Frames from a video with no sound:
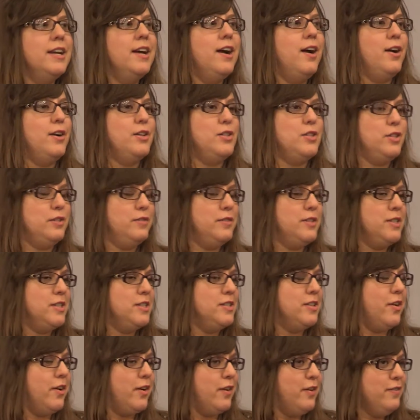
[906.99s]
Our services
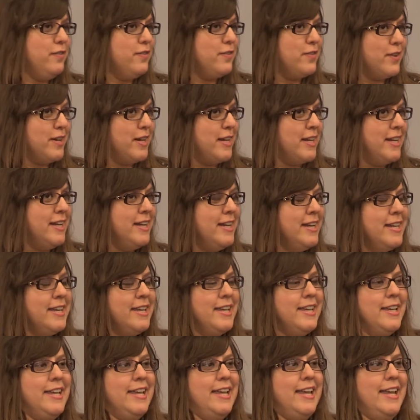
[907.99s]
are free,
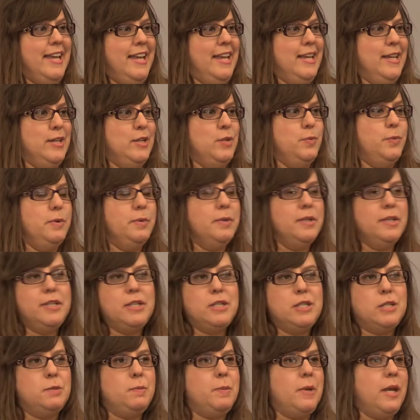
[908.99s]
and we really
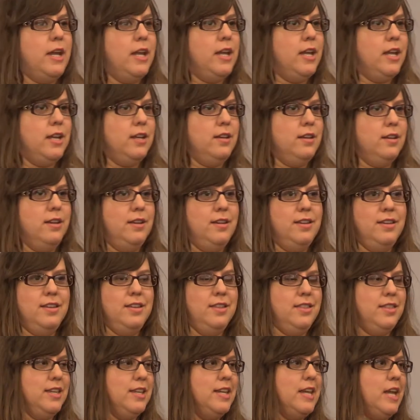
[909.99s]
span
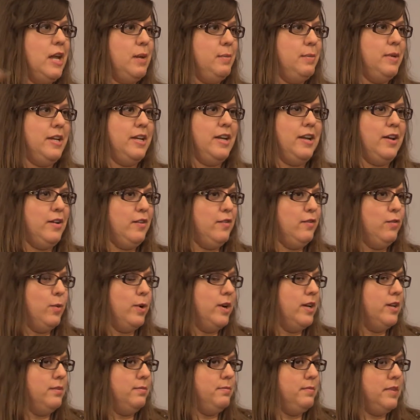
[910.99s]
the gamut of
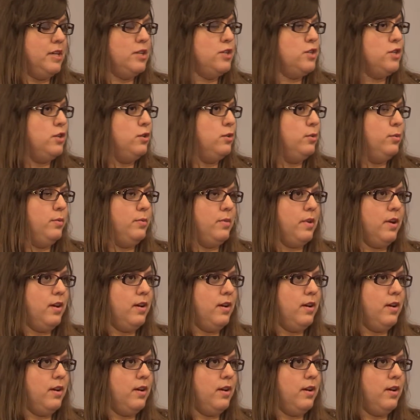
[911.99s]
what issue